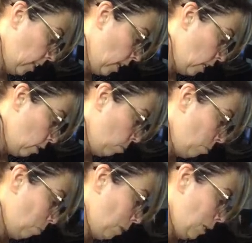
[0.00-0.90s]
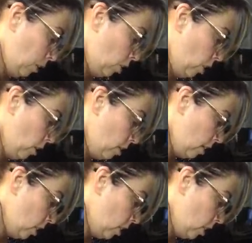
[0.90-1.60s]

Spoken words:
Nice big chunks of